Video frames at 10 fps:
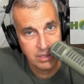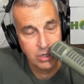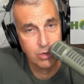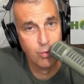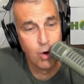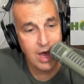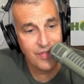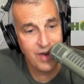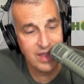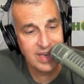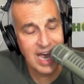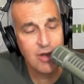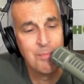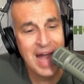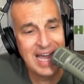The old Roth IRA, the guy
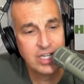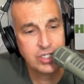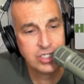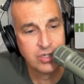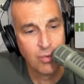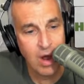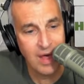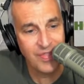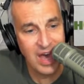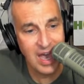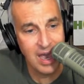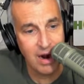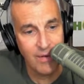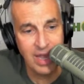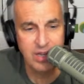who manages the Roth
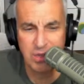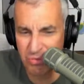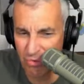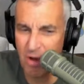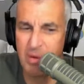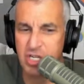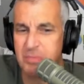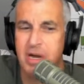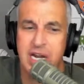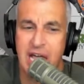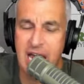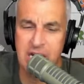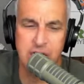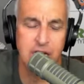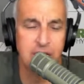IRA. You throw a bunch of money at
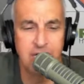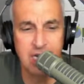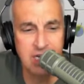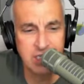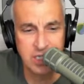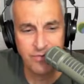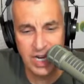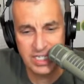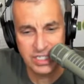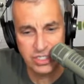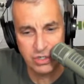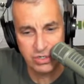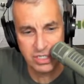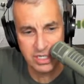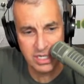it, and his advice is
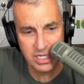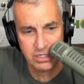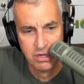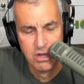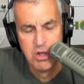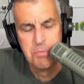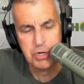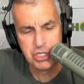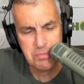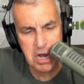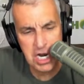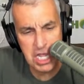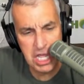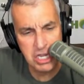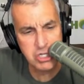usually this: put your
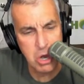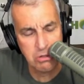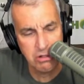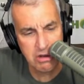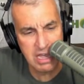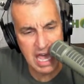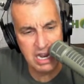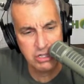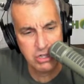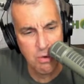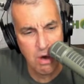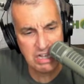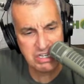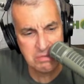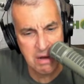money in and don't look at it. Don't
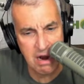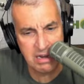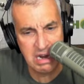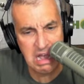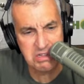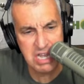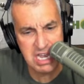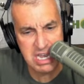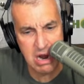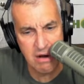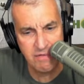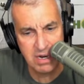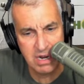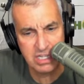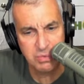watch the market. I'll take care of
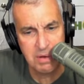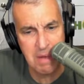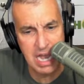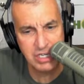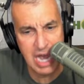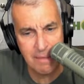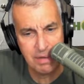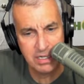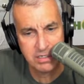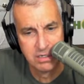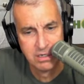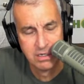it. That's what my job is.